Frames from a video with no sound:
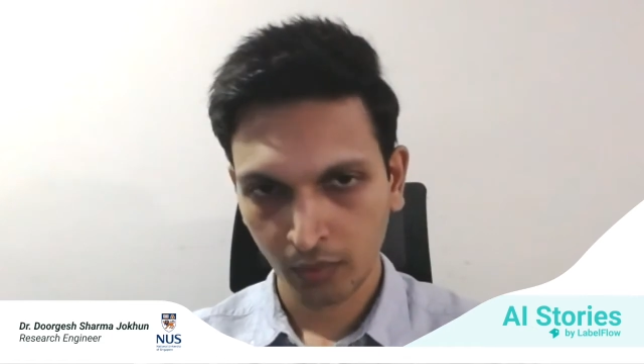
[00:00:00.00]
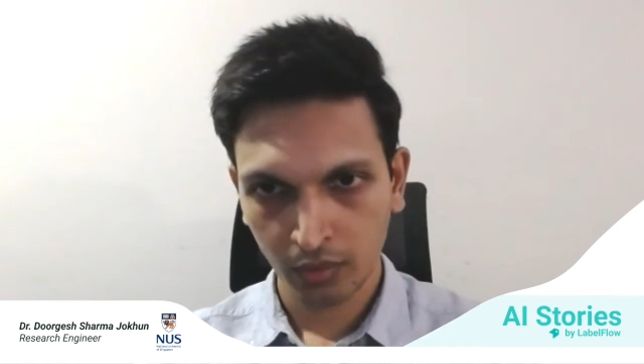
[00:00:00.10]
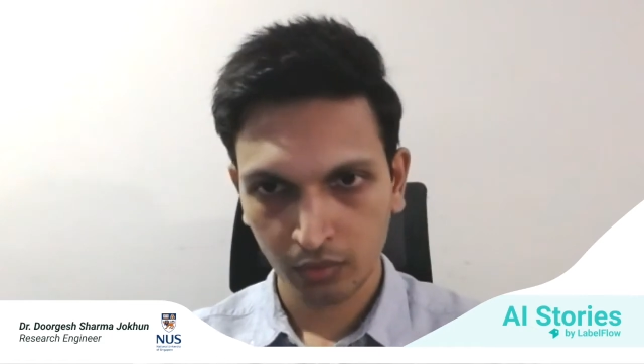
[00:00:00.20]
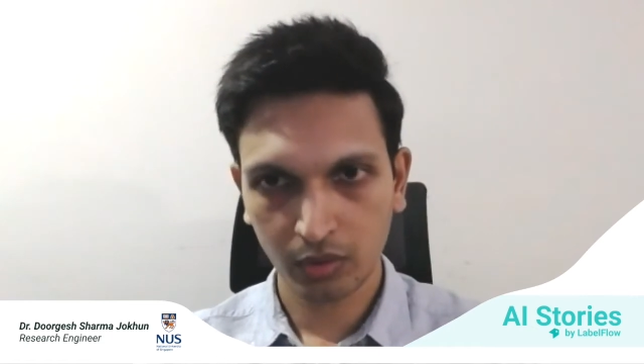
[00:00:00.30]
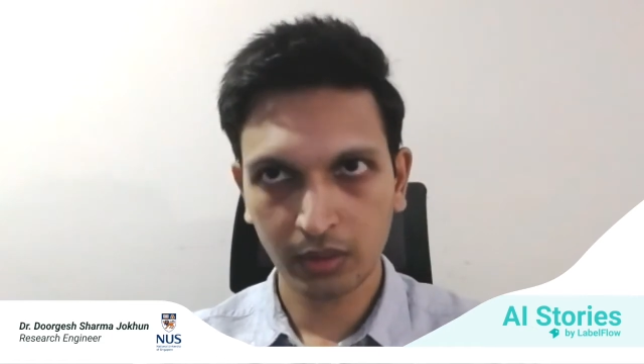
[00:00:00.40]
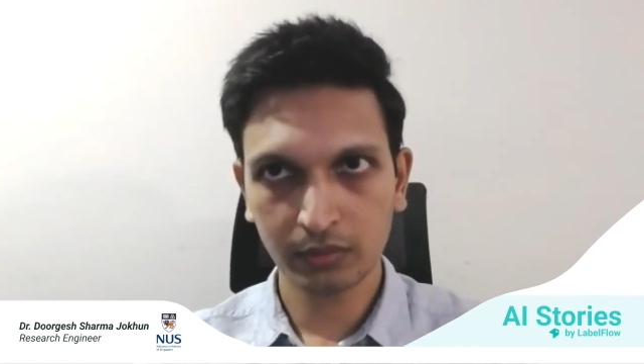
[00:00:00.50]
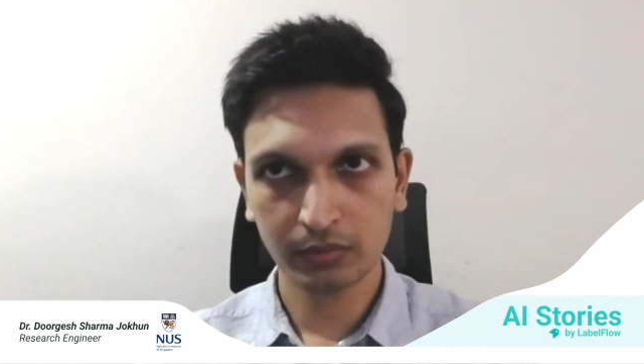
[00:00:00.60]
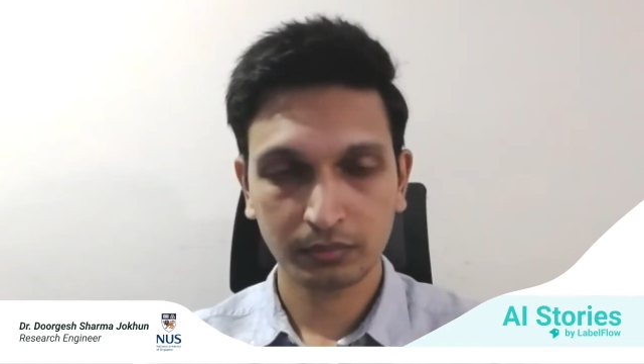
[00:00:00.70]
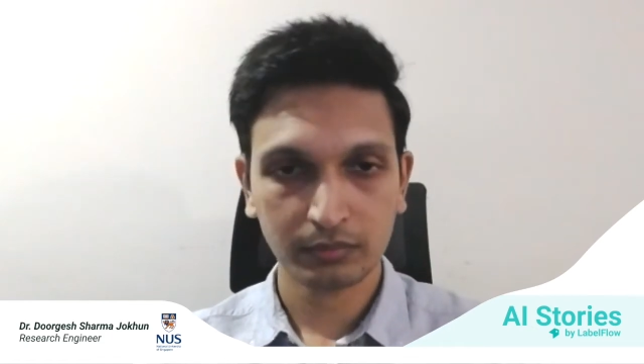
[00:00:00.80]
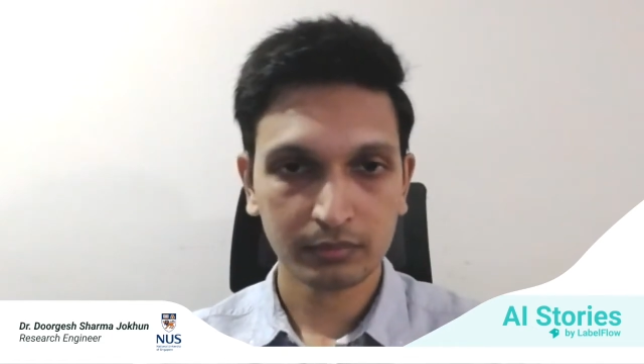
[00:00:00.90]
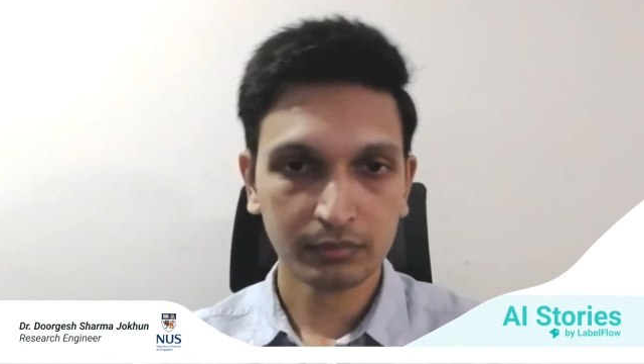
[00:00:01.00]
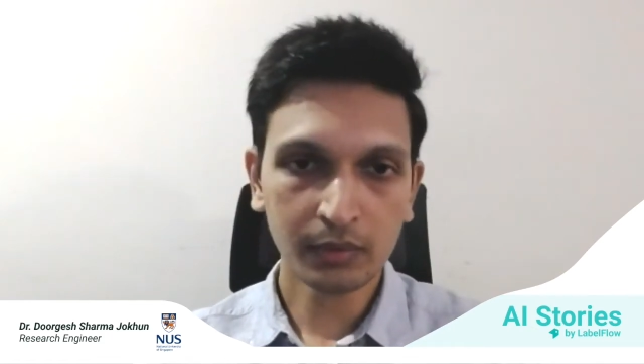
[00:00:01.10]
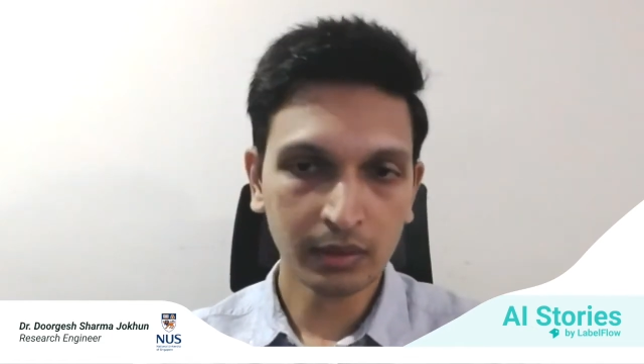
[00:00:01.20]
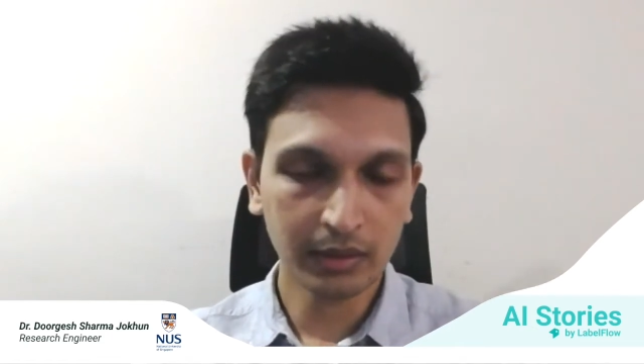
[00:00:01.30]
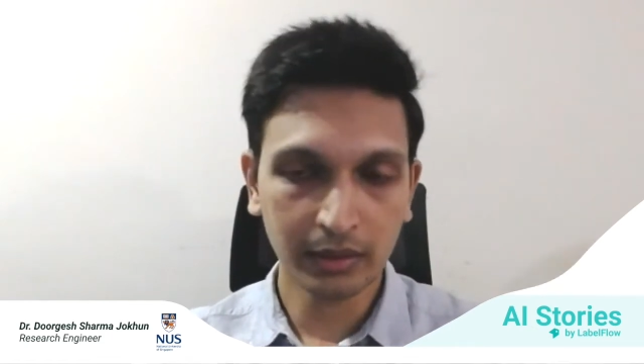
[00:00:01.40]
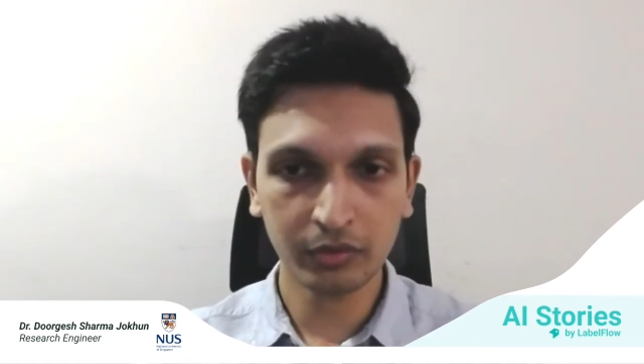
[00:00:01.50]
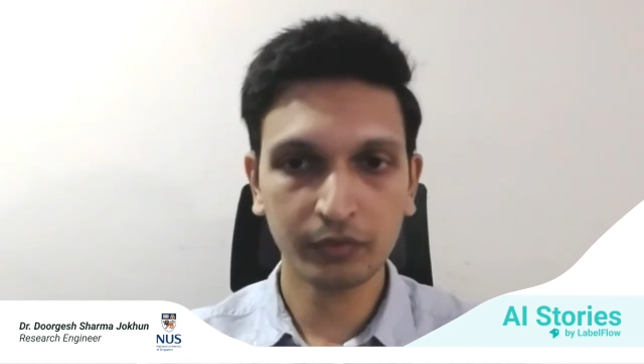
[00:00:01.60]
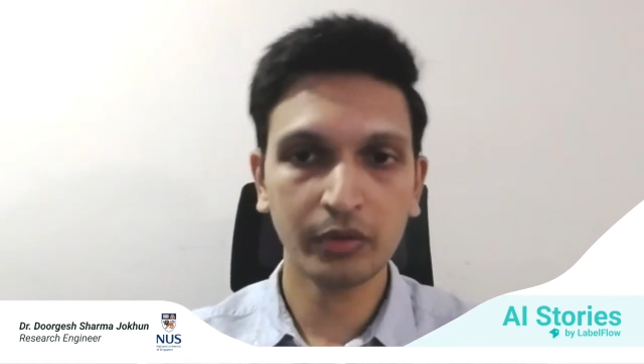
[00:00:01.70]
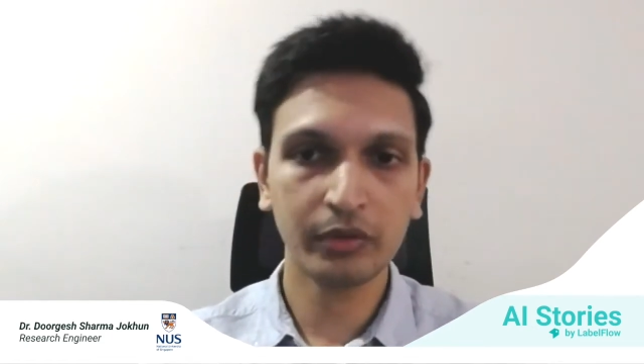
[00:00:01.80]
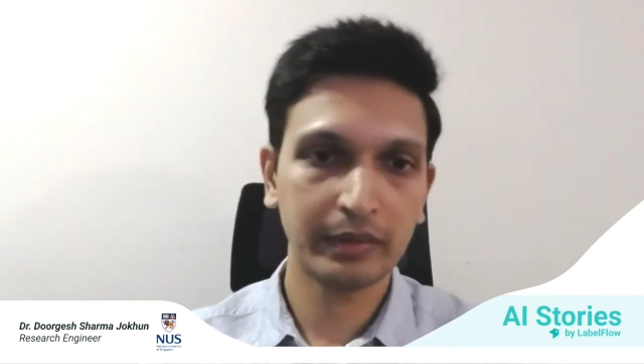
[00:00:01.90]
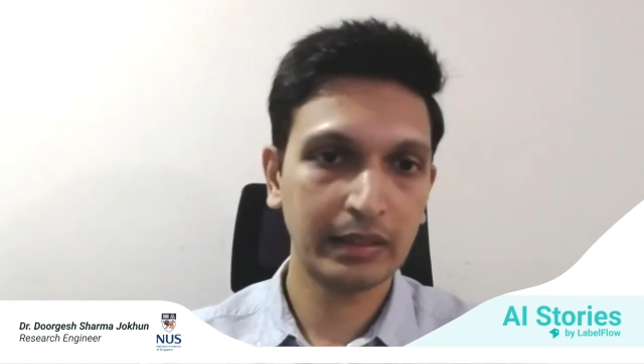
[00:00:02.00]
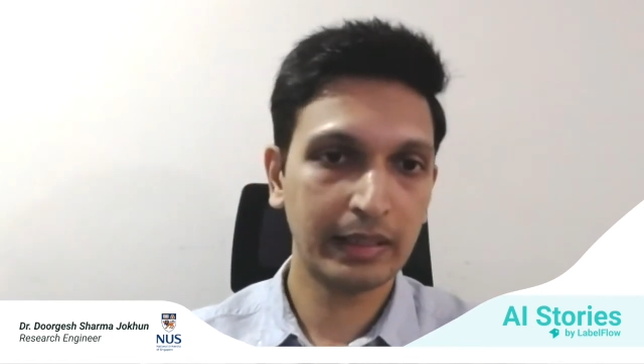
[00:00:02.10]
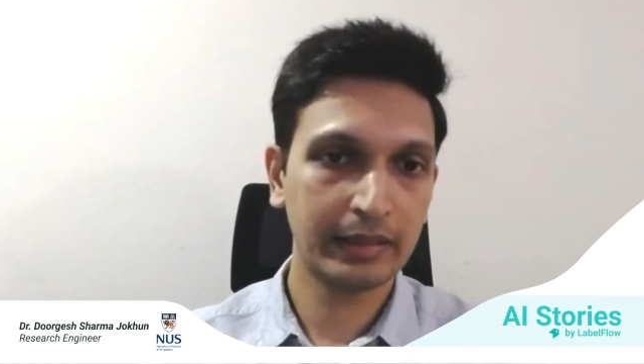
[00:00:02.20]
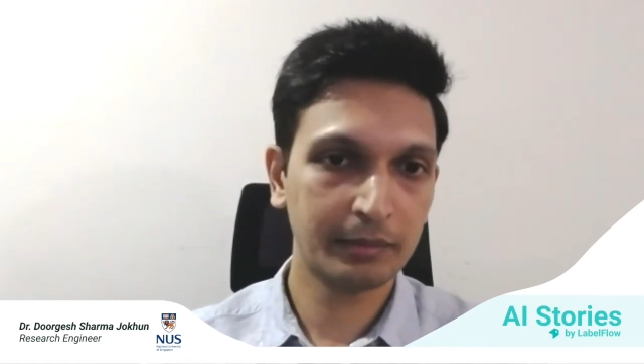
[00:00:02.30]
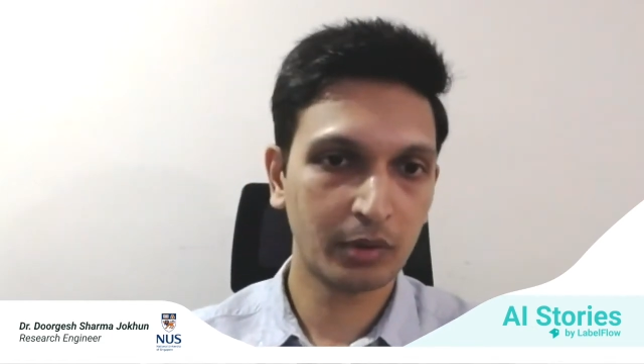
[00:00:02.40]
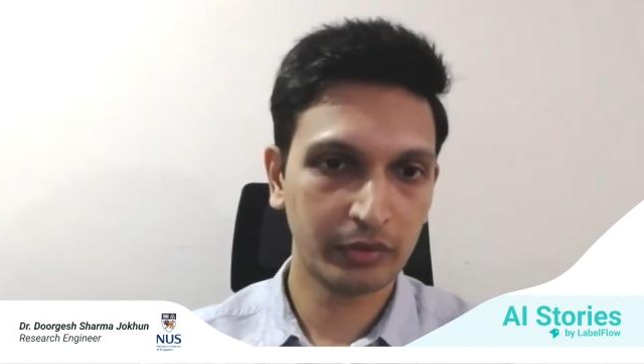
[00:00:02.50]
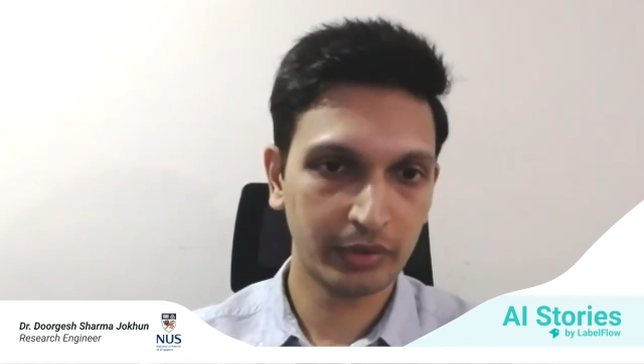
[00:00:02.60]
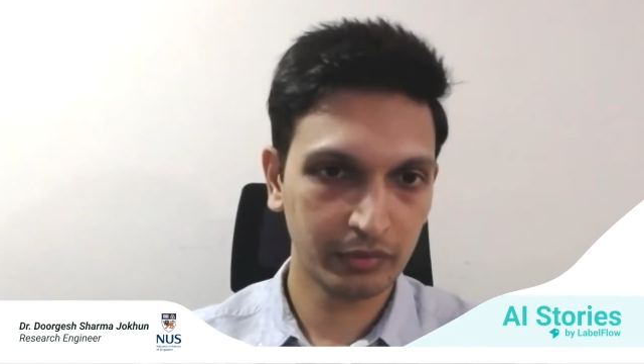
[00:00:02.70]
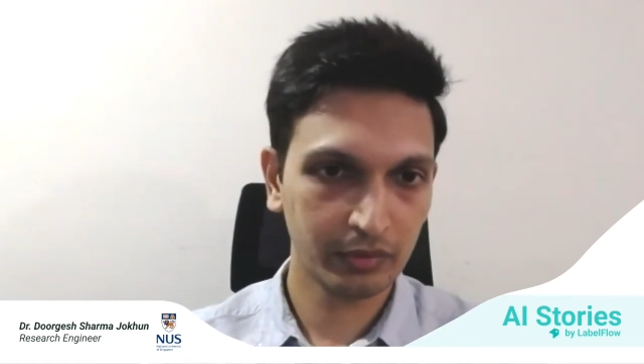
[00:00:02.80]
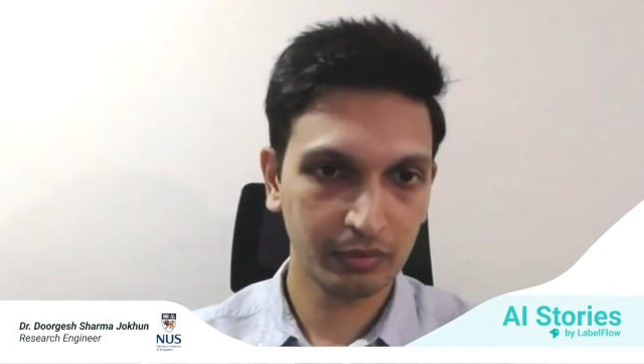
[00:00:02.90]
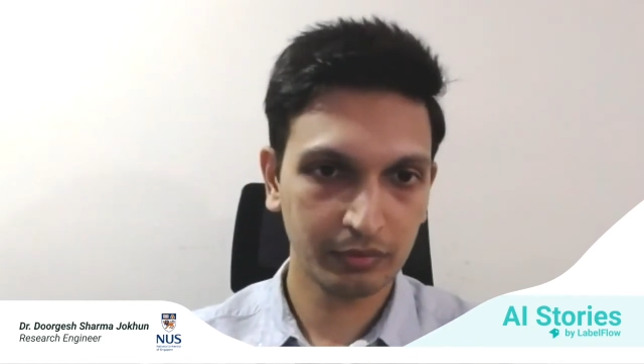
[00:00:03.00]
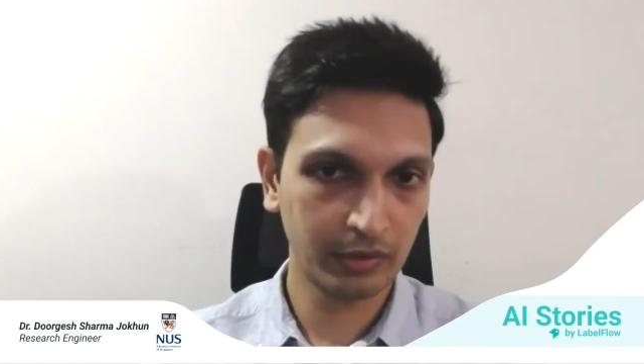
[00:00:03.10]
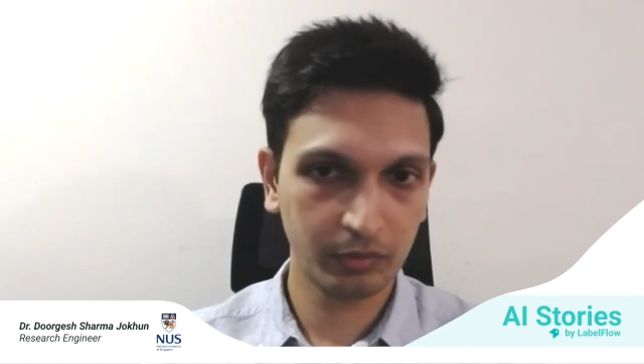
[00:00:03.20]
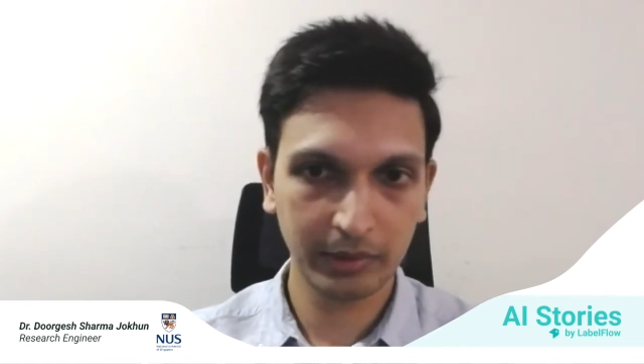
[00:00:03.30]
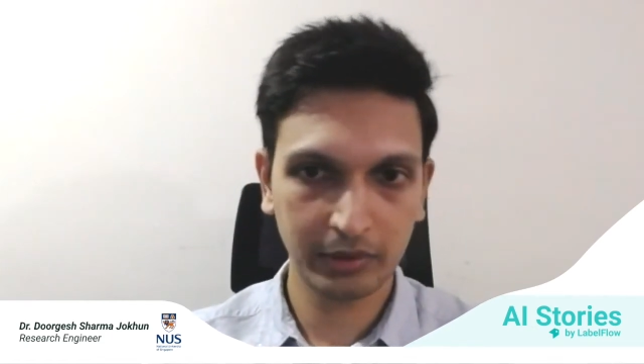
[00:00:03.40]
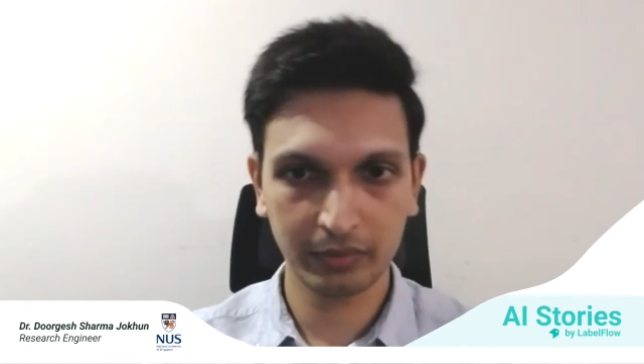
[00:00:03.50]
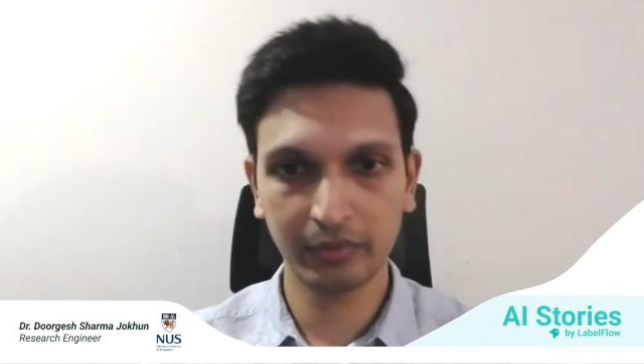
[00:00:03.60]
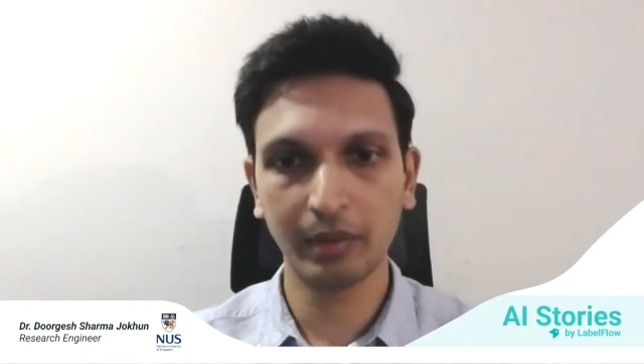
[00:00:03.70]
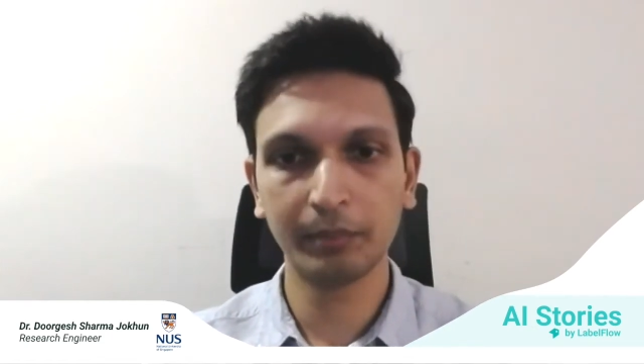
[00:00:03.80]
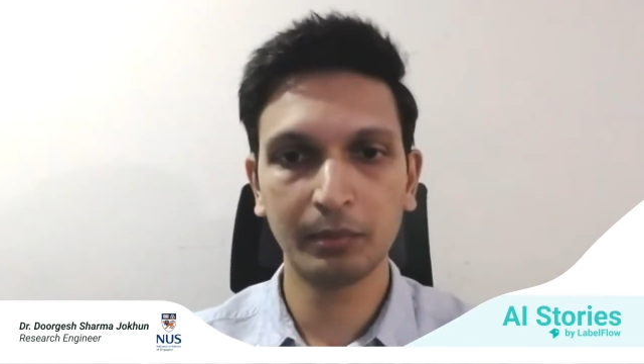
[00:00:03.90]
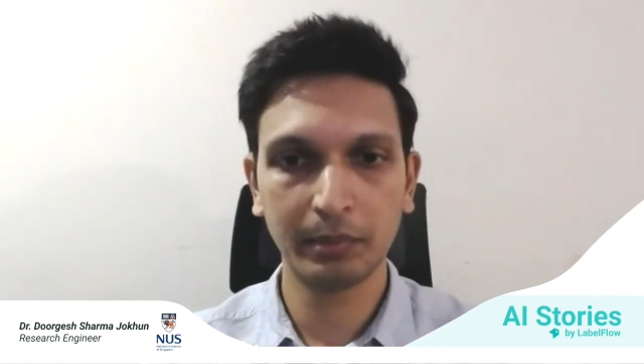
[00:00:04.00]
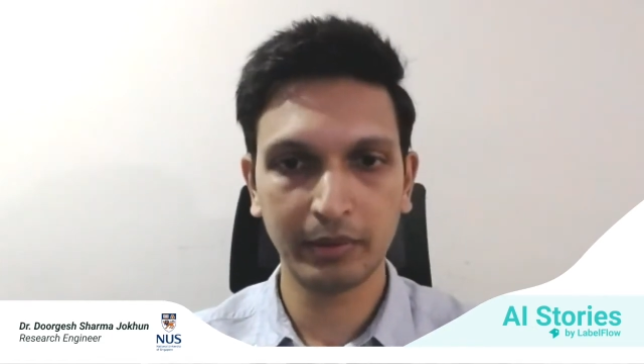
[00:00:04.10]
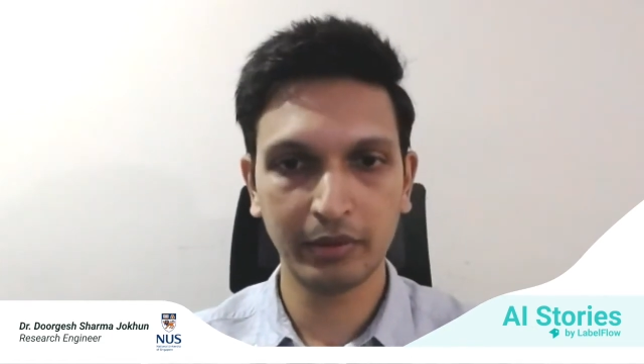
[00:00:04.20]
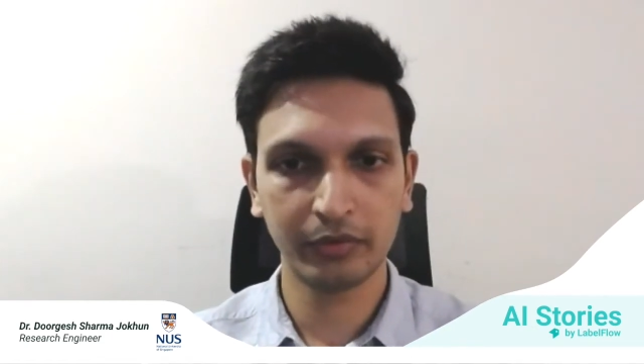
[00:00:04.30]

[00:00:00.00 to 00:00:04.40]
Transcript: So now that is, of course, a very lengthy process, first because of the sample preparation